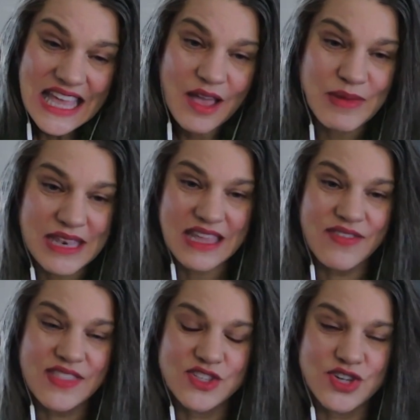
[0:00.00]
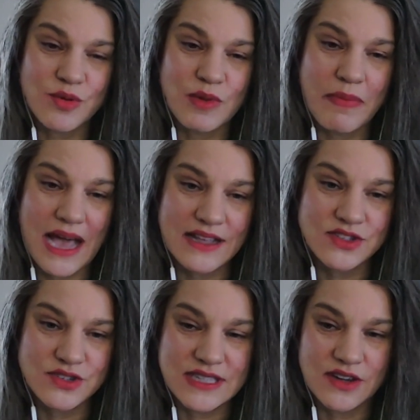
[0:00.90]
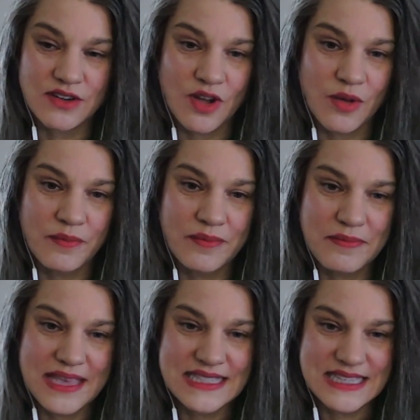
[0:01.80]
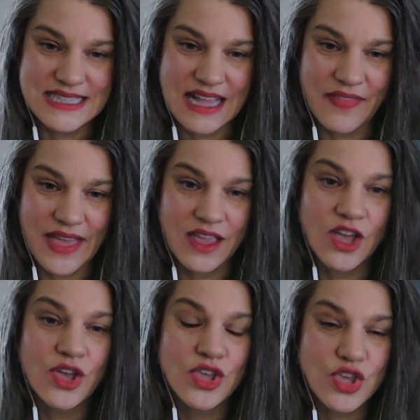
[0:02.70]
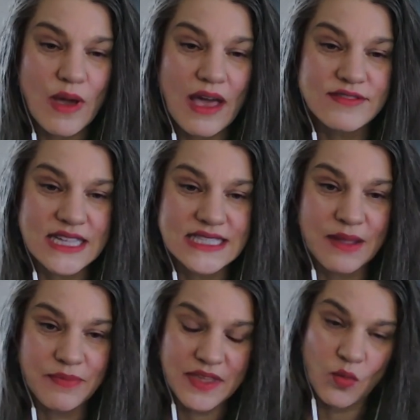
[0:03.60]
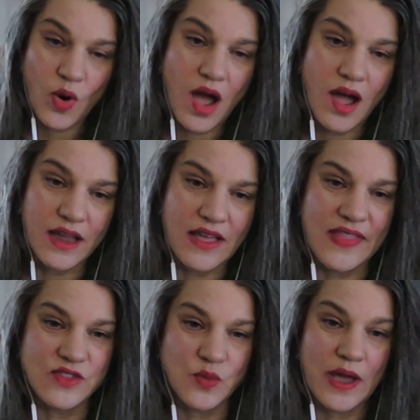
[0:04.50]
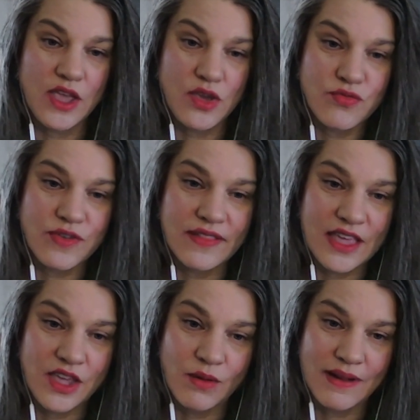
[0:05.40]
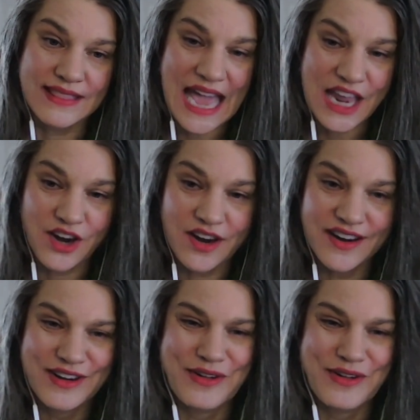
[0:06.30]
I mean, even the term imposter syndrome makes it sound like you have done something wrong and that's why you feel like you're a liar.